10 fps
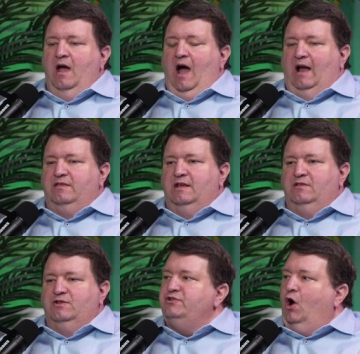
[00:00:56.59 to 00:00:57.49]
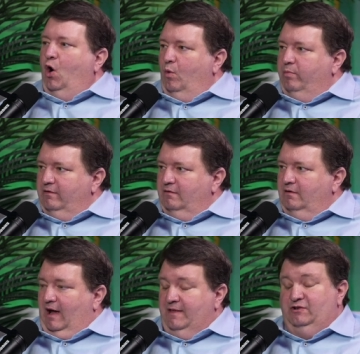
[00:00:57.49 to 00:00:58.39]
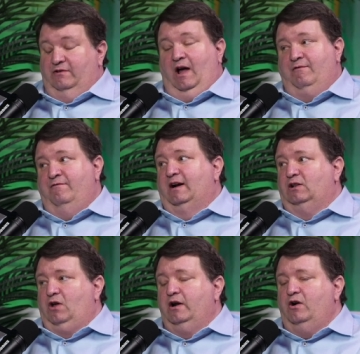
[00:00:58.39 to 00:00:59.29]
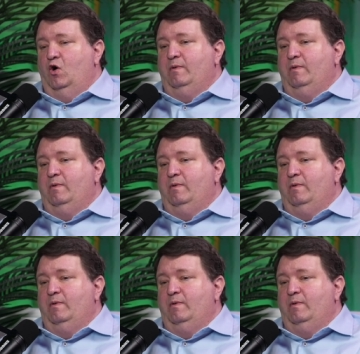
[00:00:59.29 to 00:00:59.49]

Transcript: I think there's hope. I think there's, in fact, a lot of hope.